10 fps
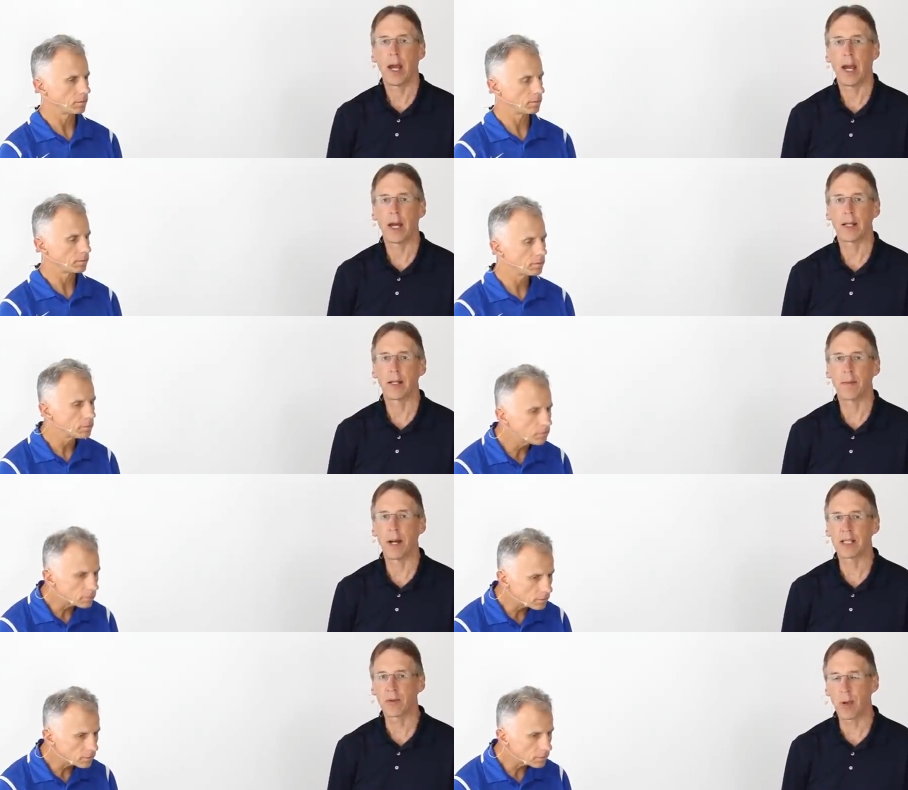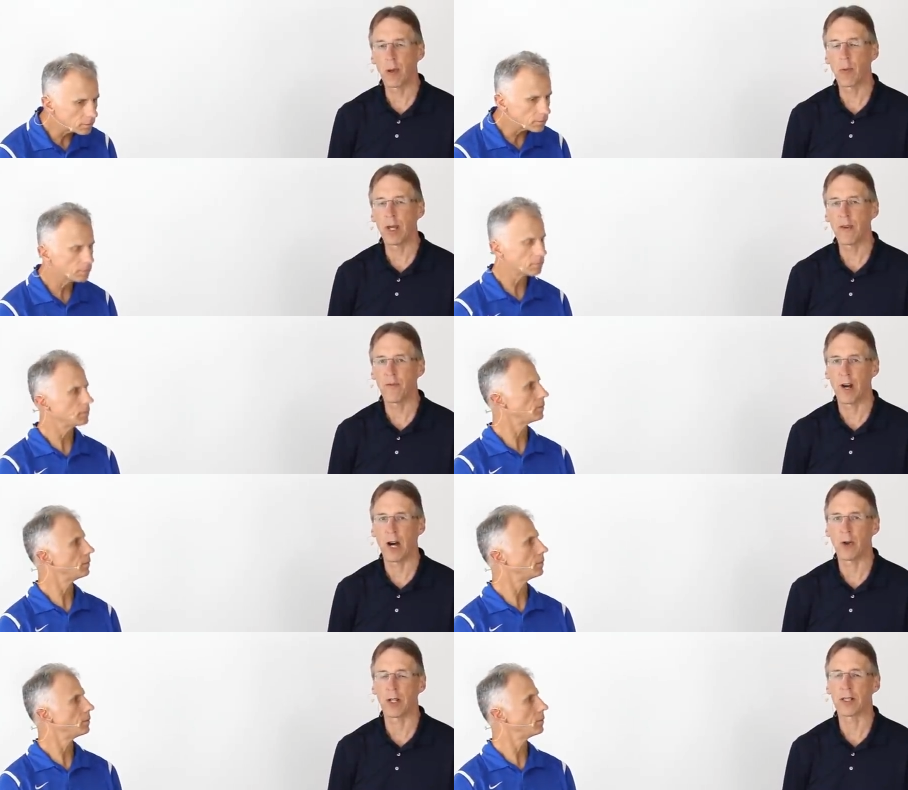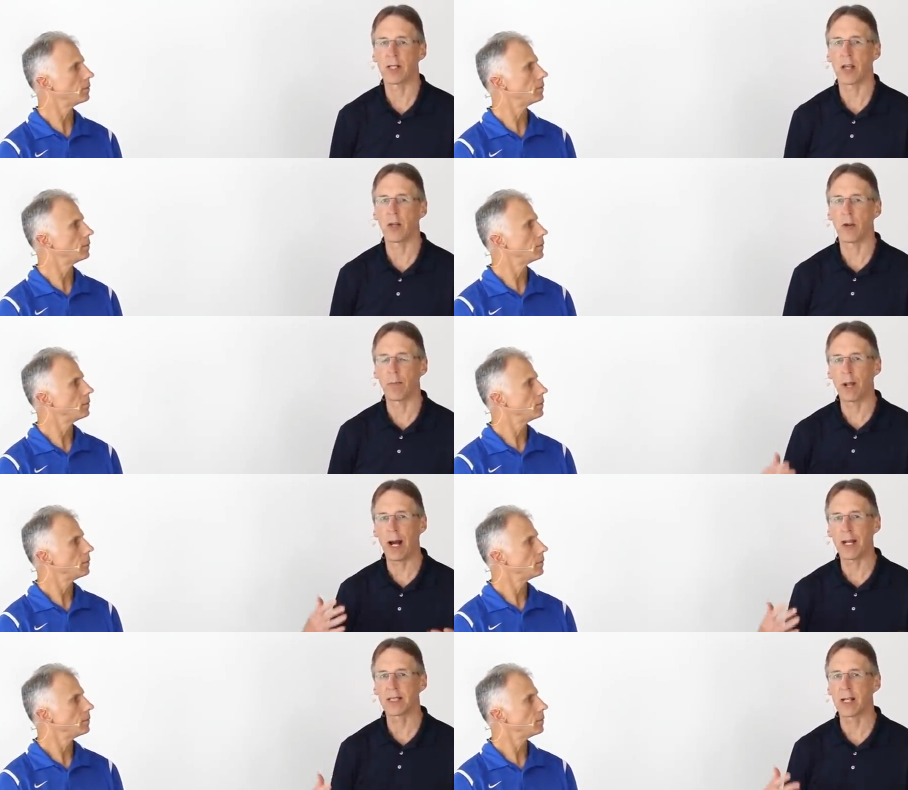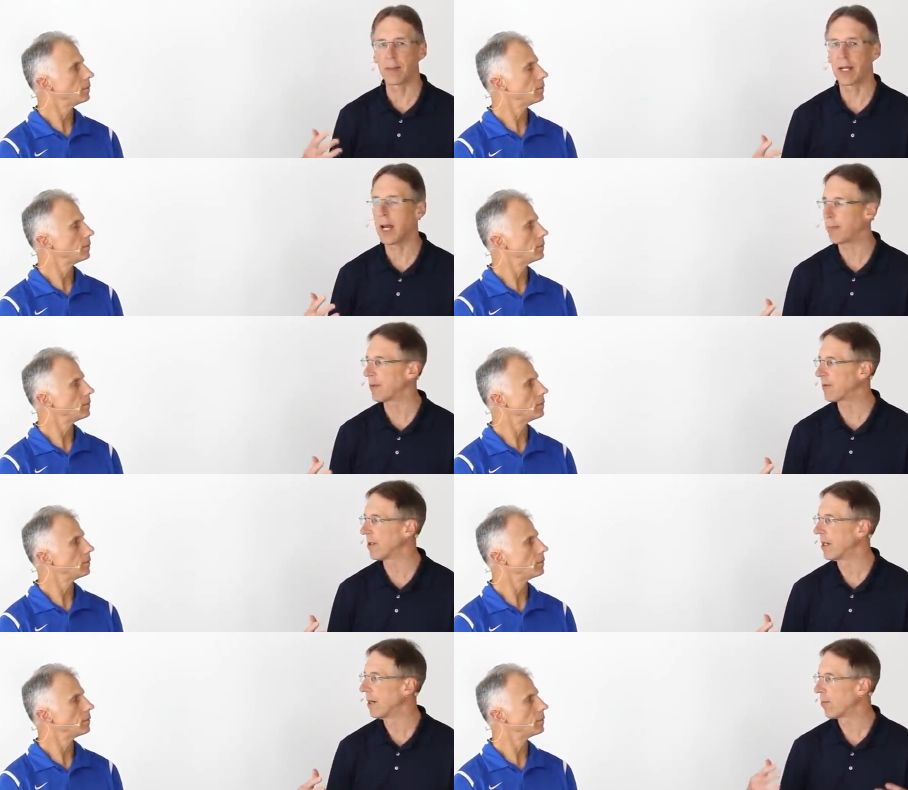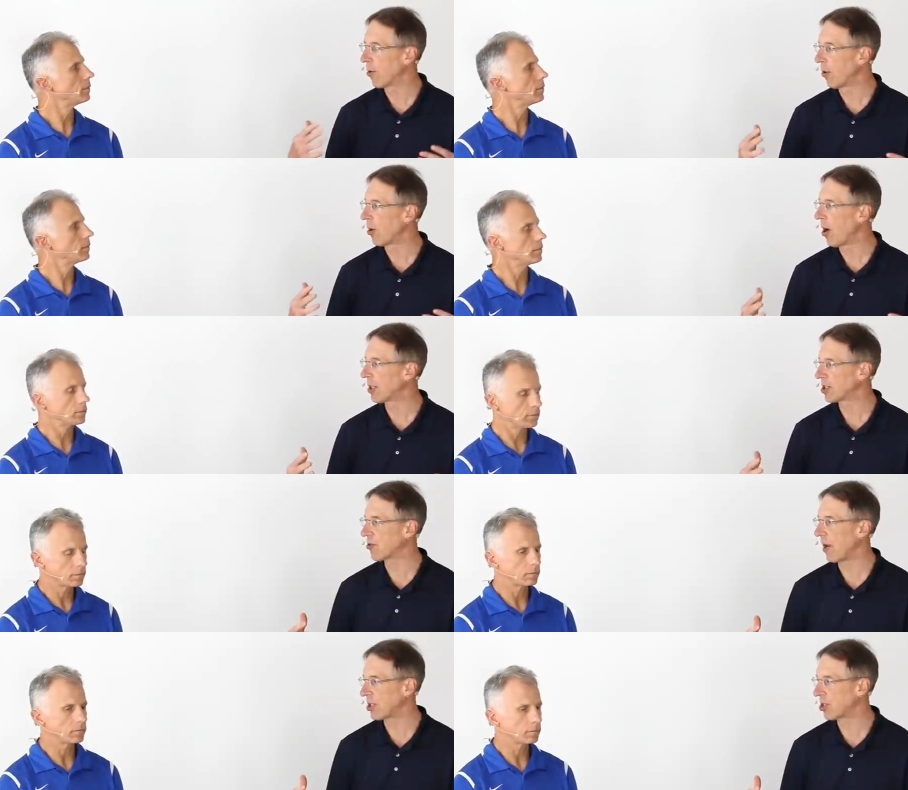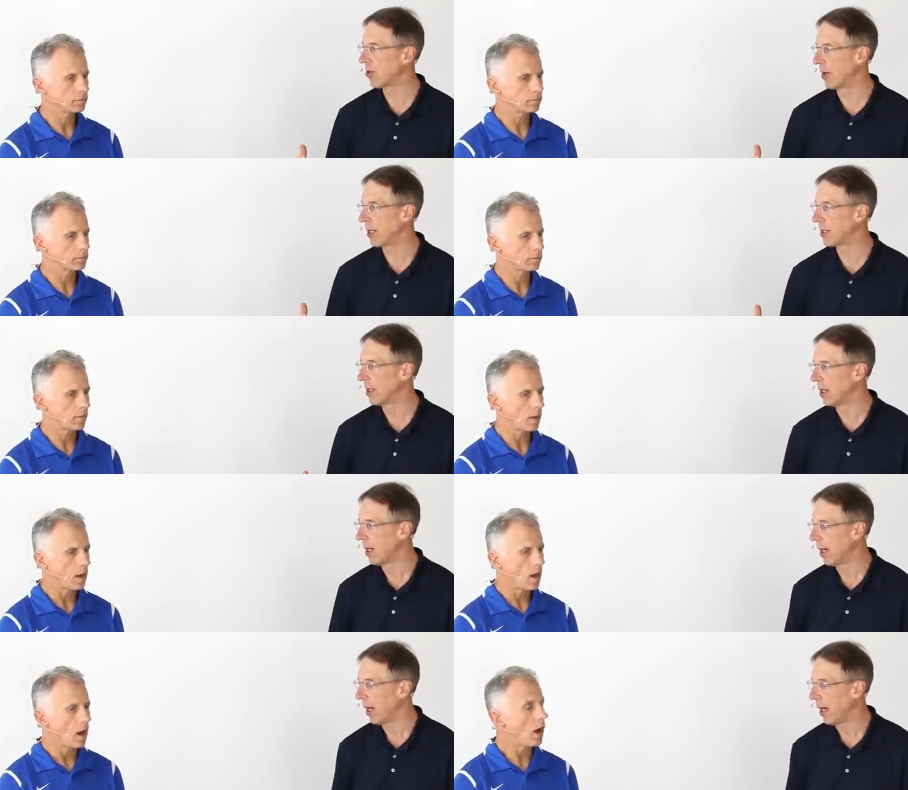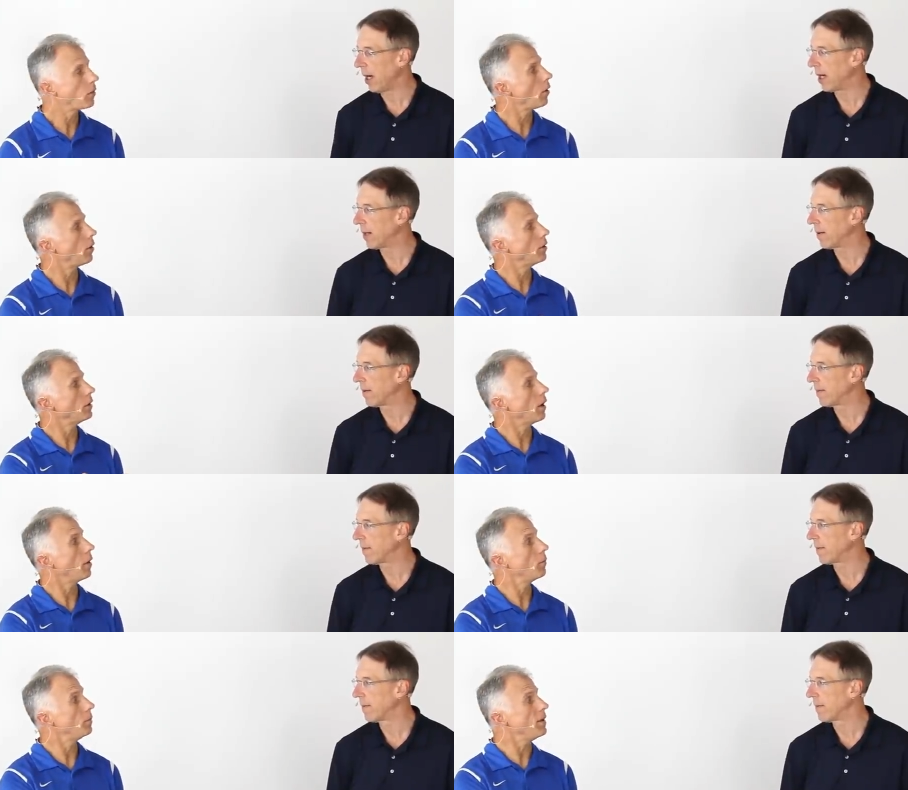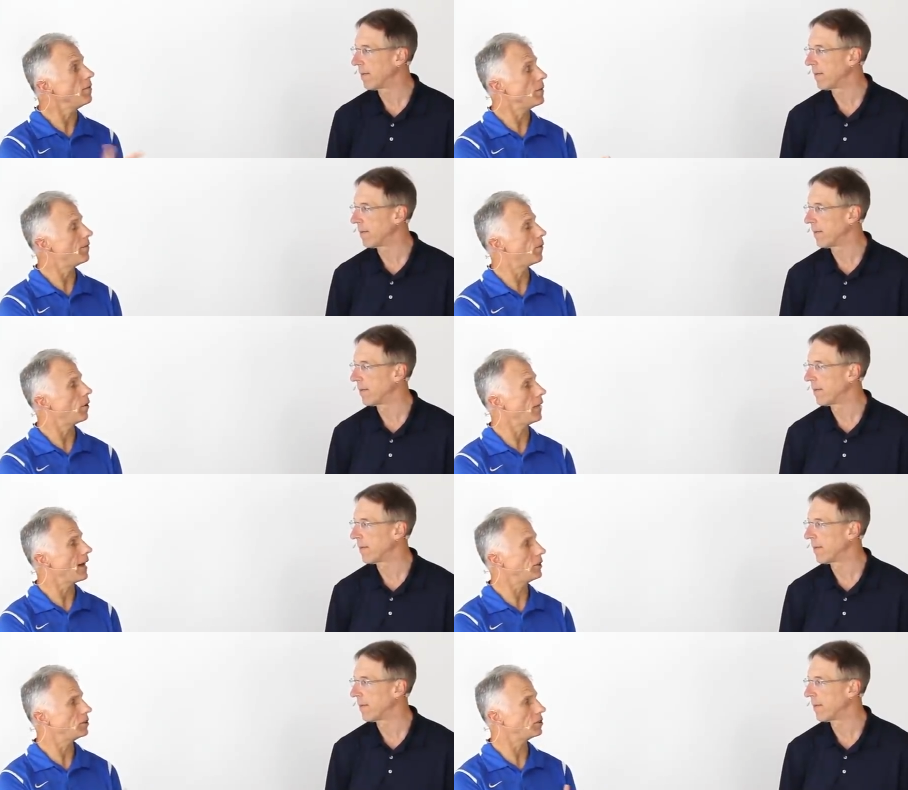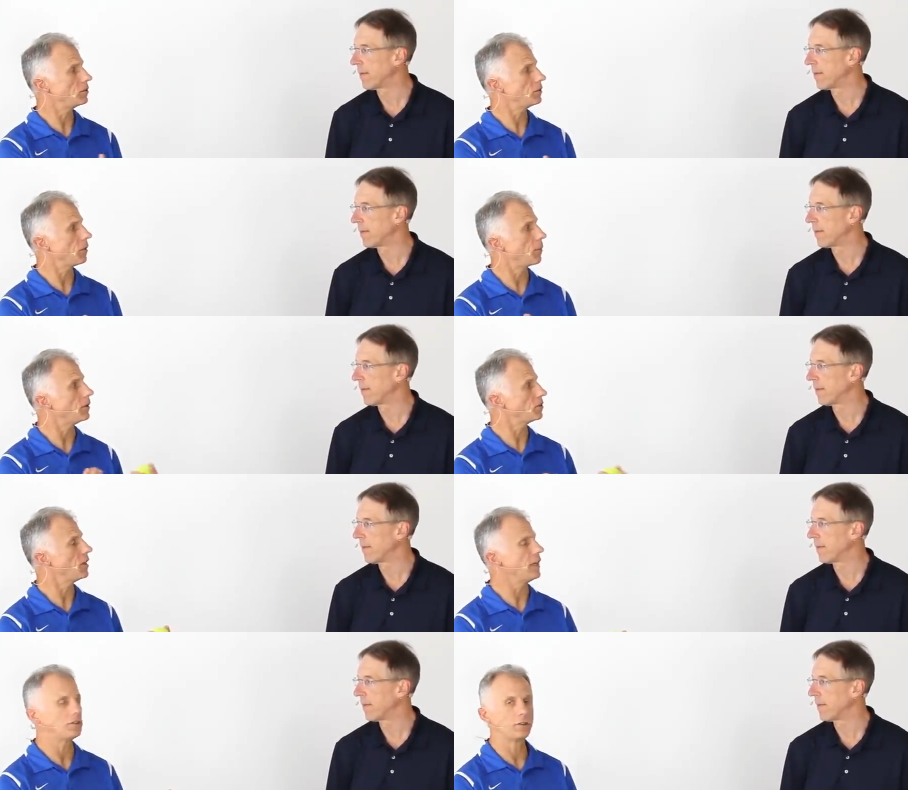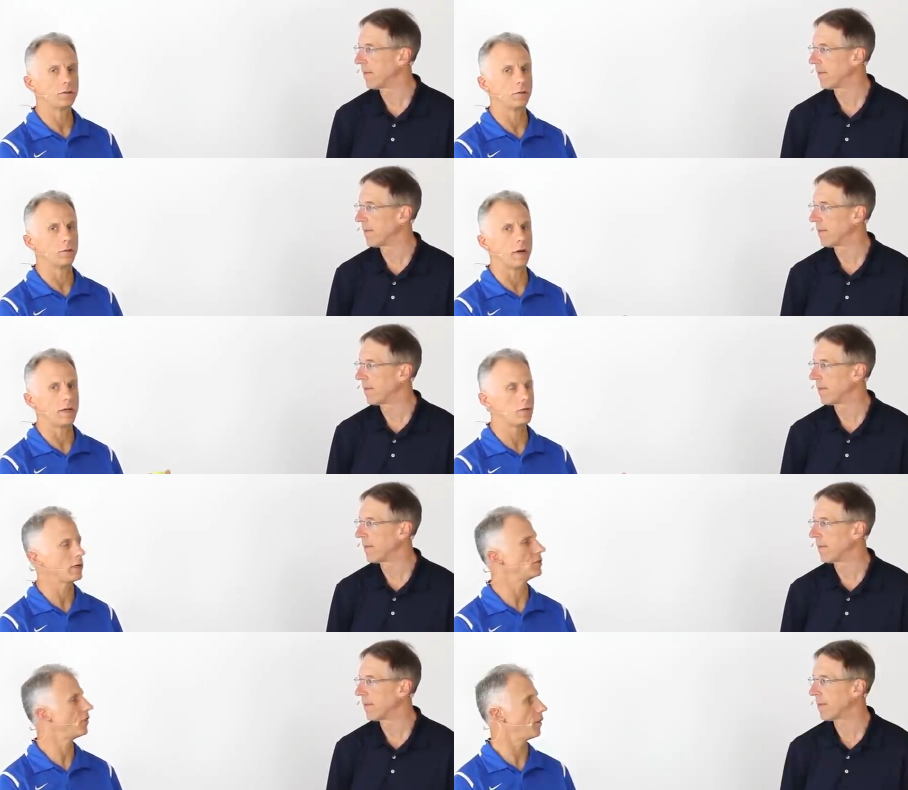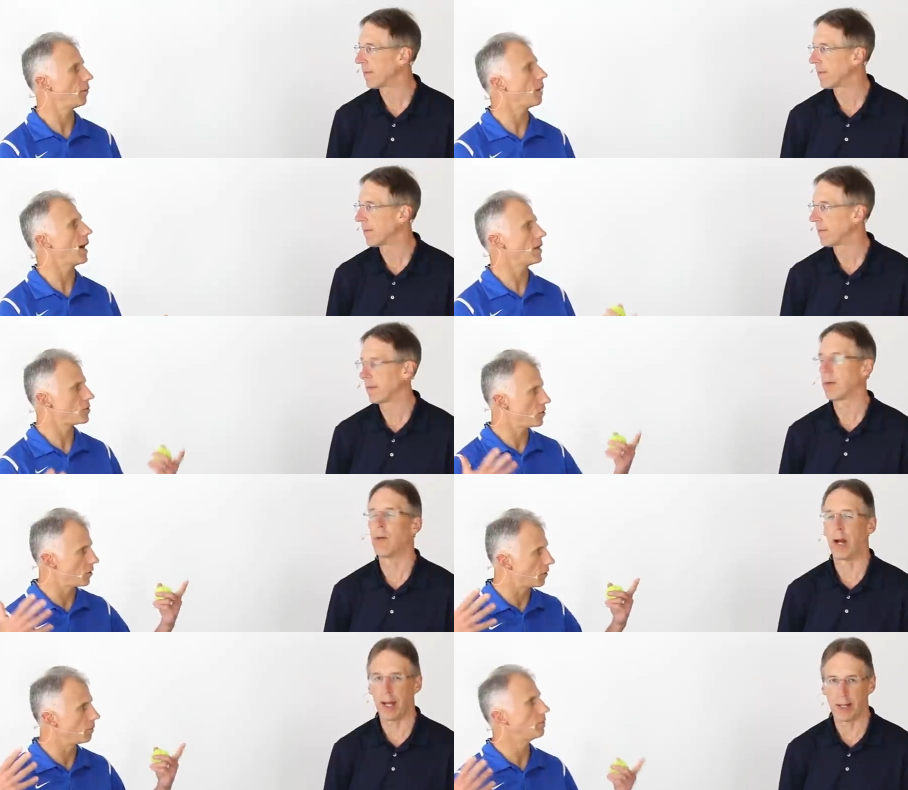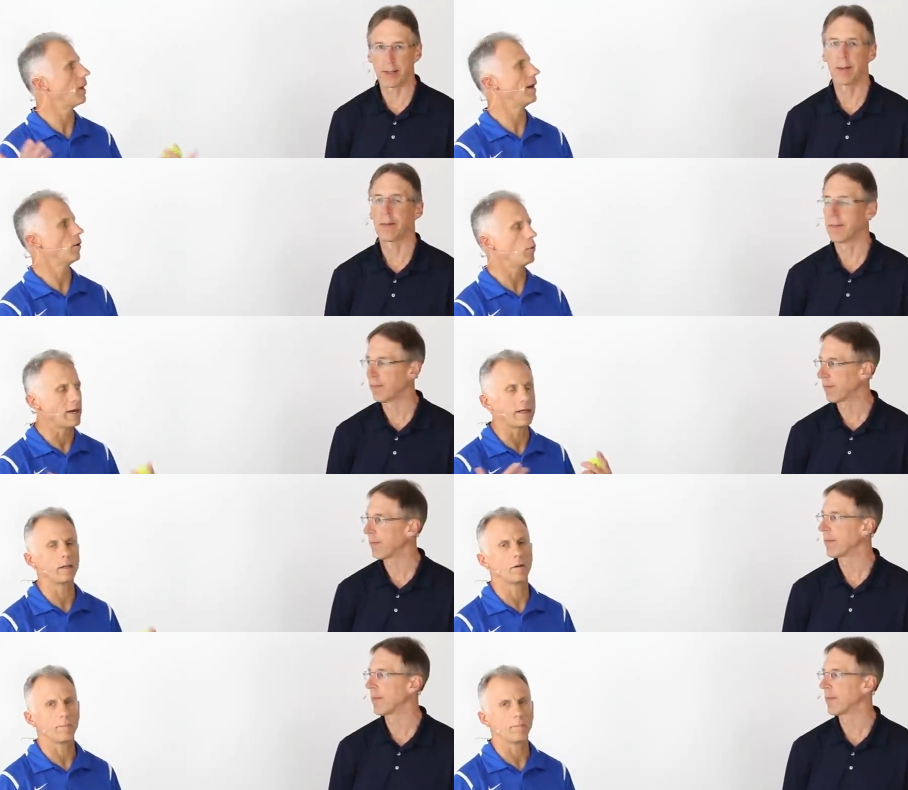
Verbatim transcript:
Speaker 1: And the best way we've found is that you apply some type of prolonged stretch to it.
Speaker 2: Although, and even before that, just the person needs to adjust their posture right. on a regular